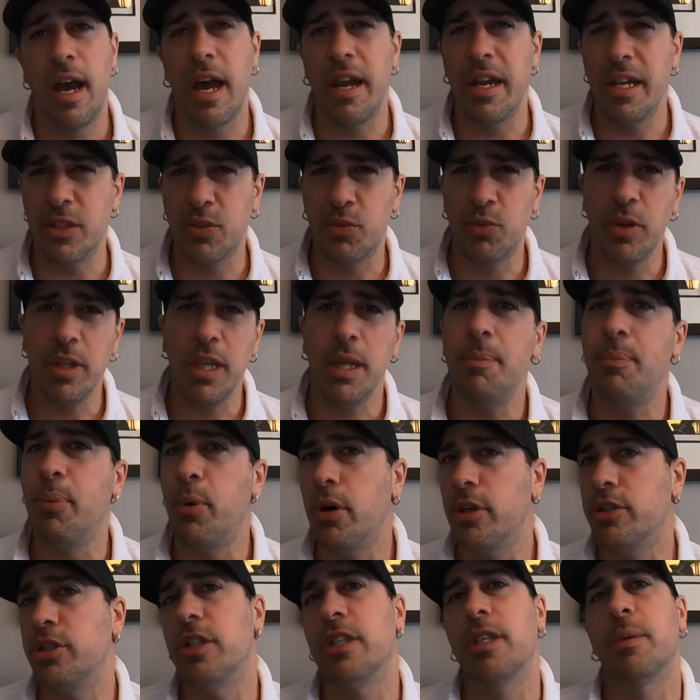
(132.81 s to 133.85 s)
And he's really
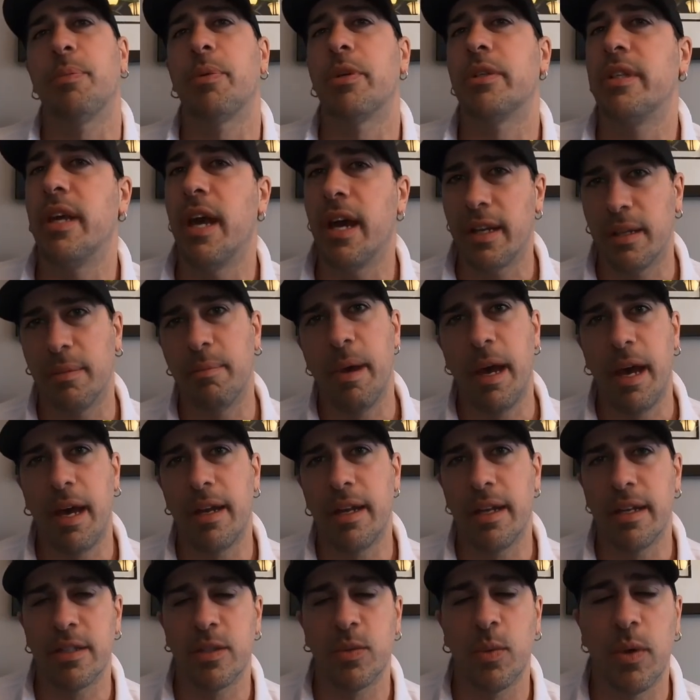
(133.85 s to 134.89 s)
pushing to protect
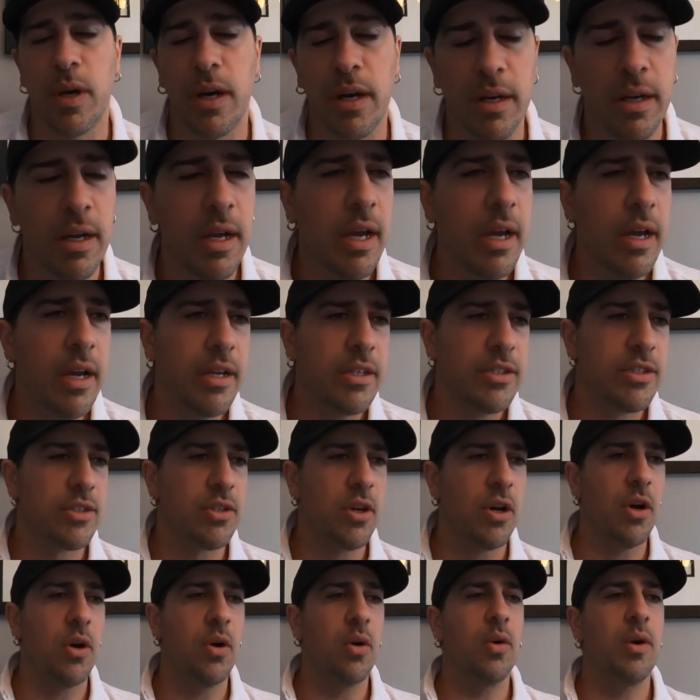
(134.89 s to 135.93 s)
Maddie as well.
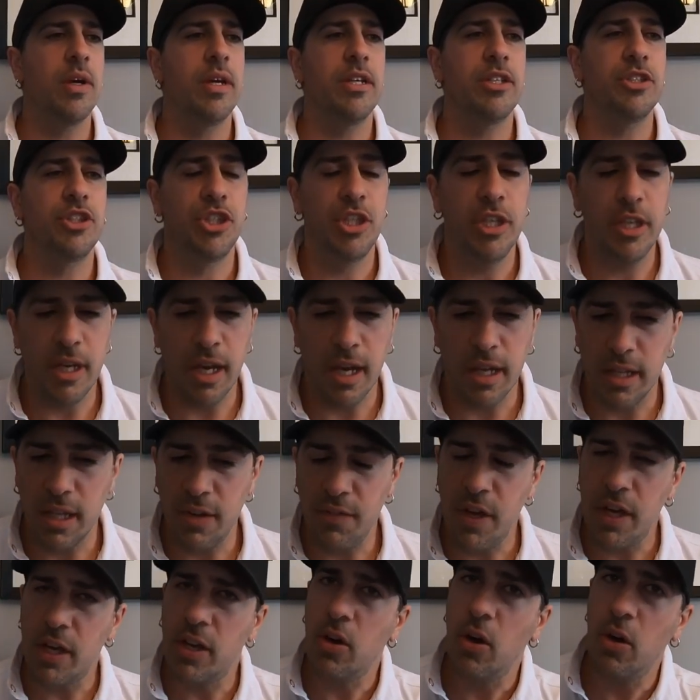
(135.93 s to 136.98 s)
So
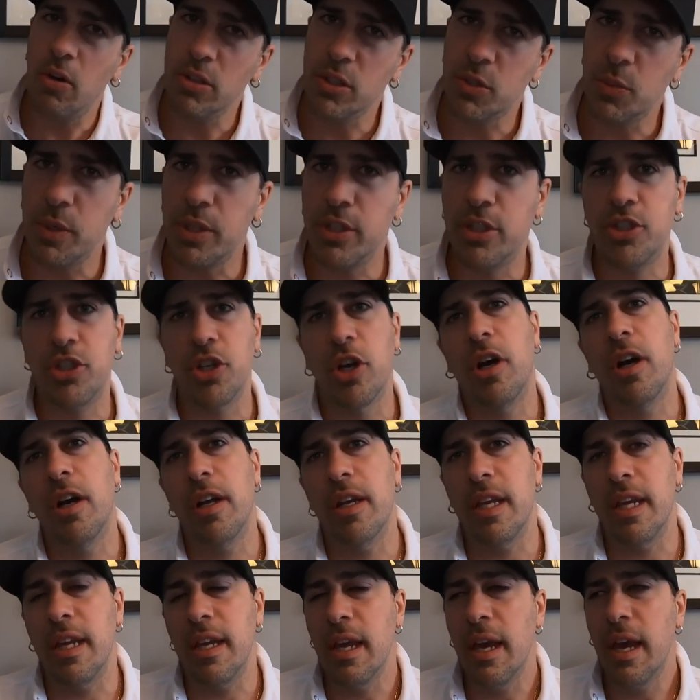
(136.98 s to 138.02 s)
Olivia goes with
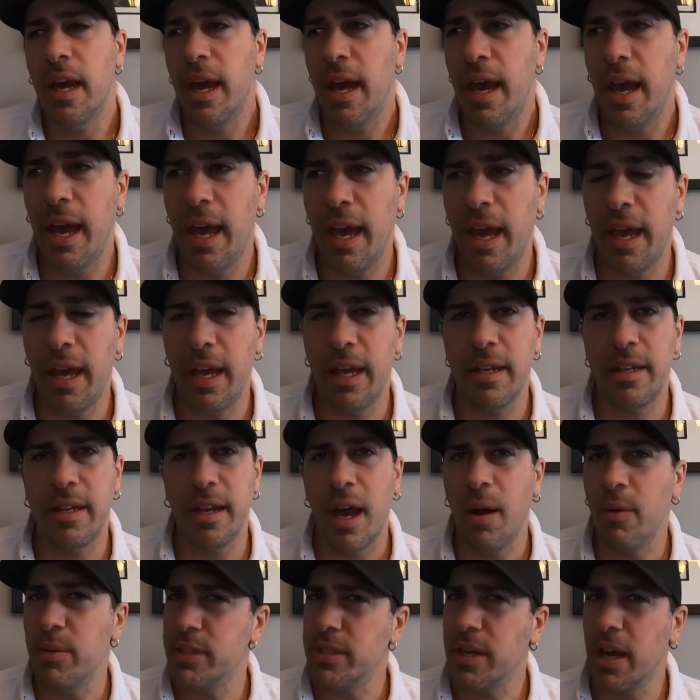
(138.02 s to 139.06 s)
Johnny, and
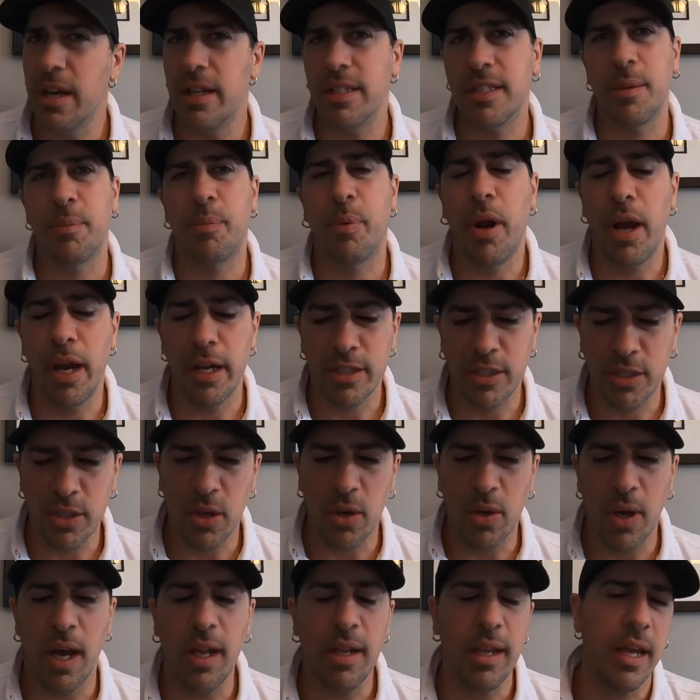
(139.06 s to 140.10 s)
I was kind of surprised.
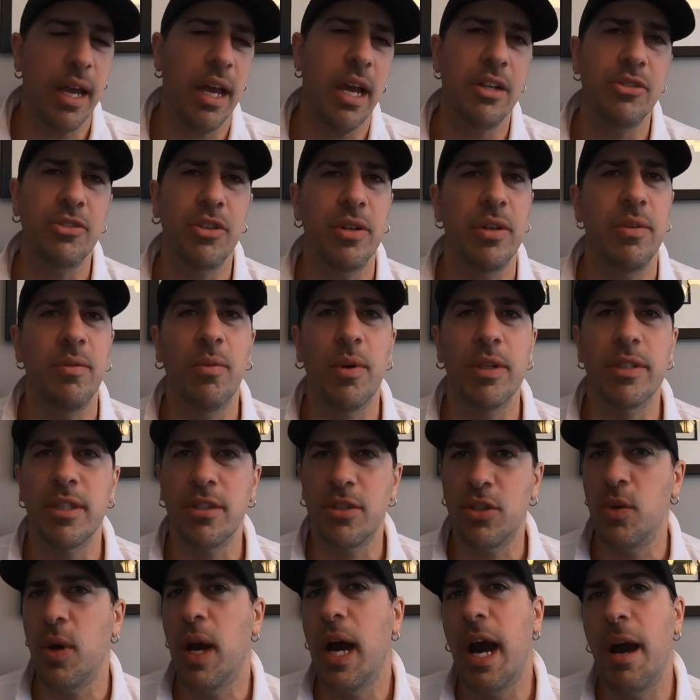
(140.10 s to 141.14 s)
So Alejandra
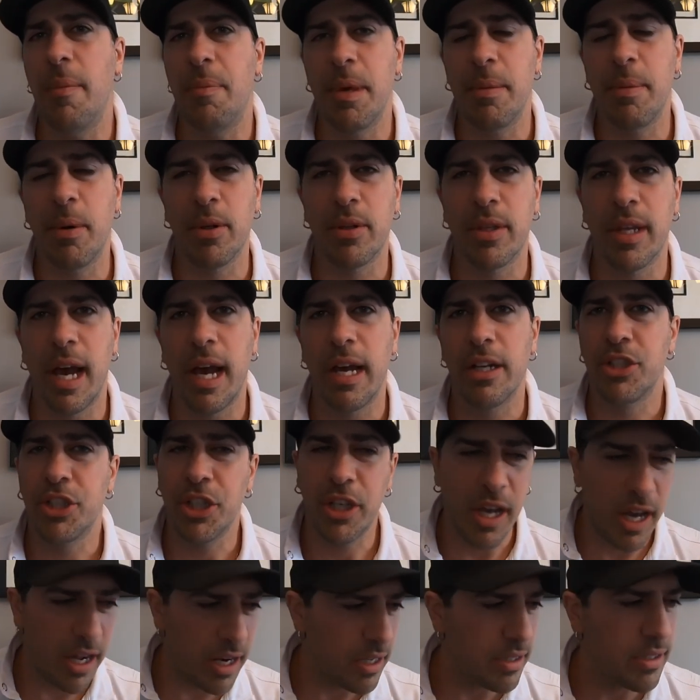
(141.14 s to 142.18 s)
wasn't too happy about that, and she
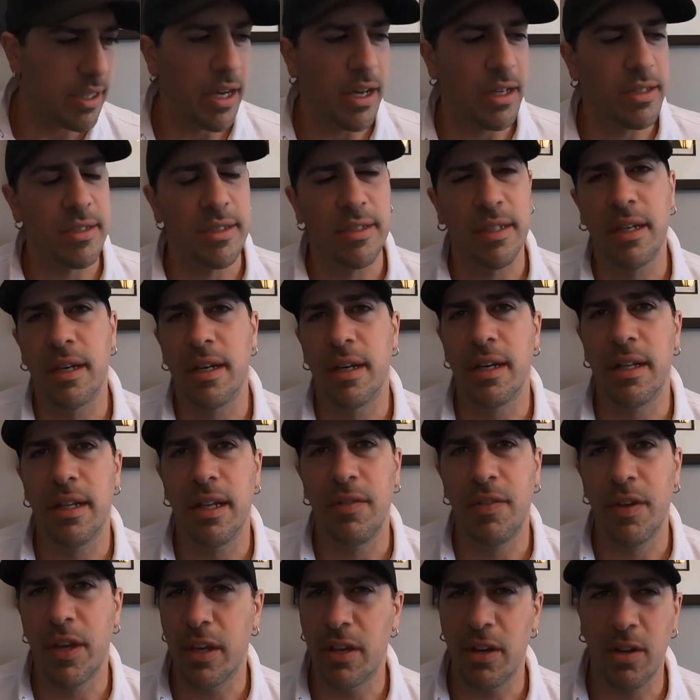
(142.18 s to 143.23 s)
kind of tells
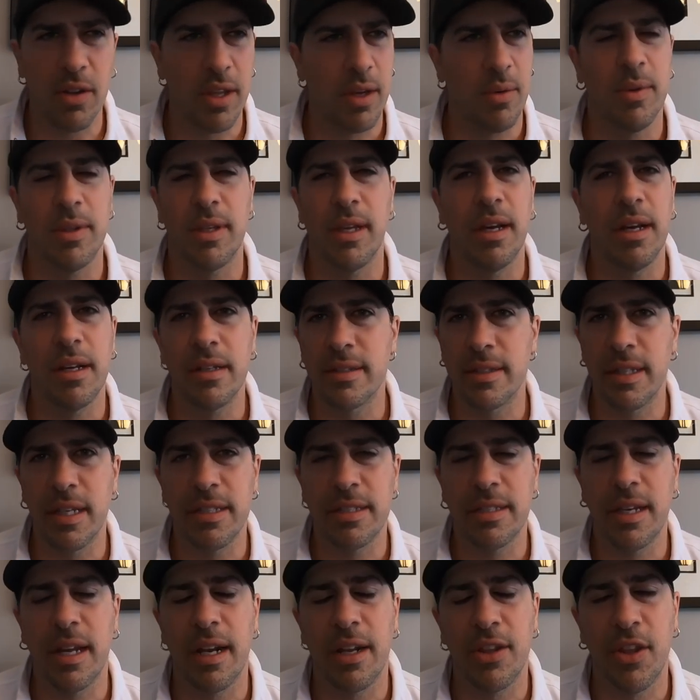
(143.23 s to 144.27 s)
Olivia, you know, like, what the hell is
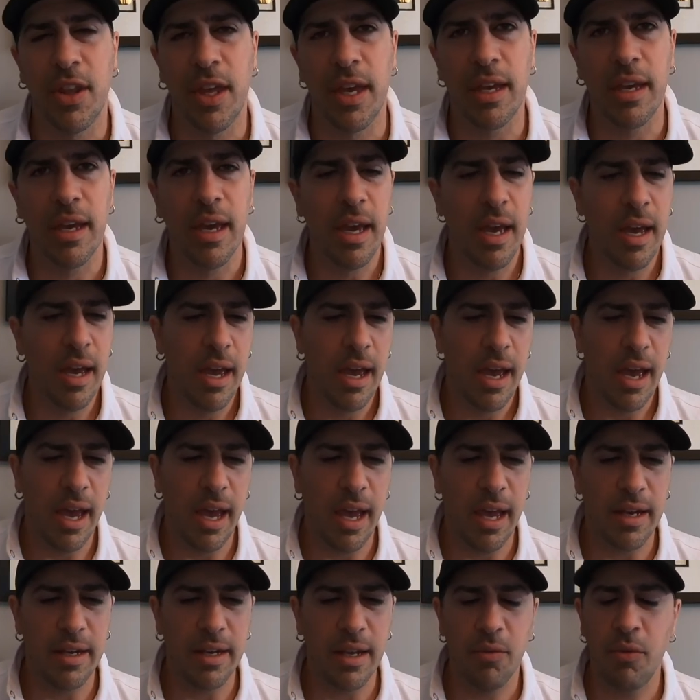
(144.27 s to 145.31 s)
this kind of thing?
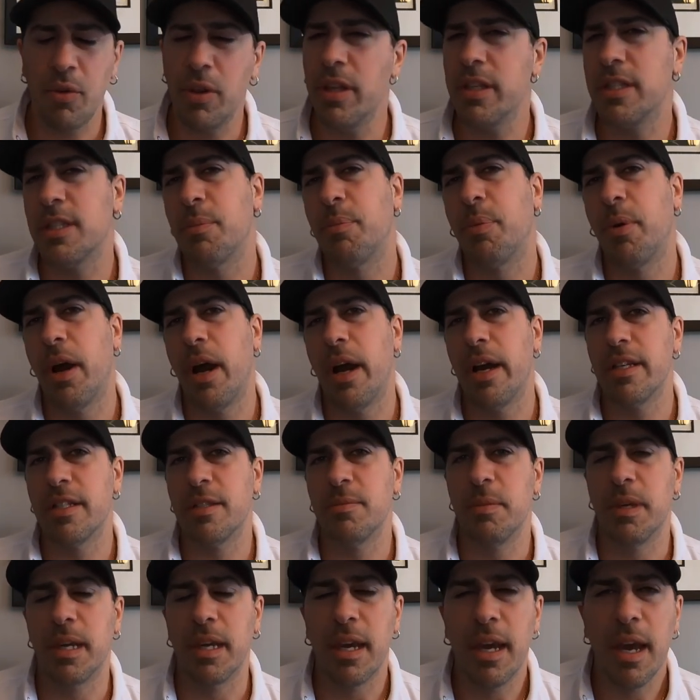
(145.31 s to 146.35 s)
And it really
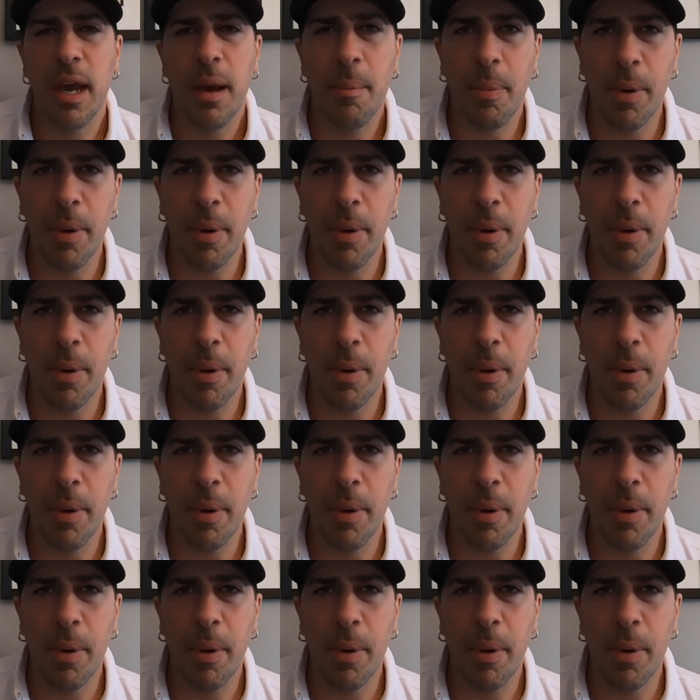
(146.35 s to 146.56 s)
surprised me.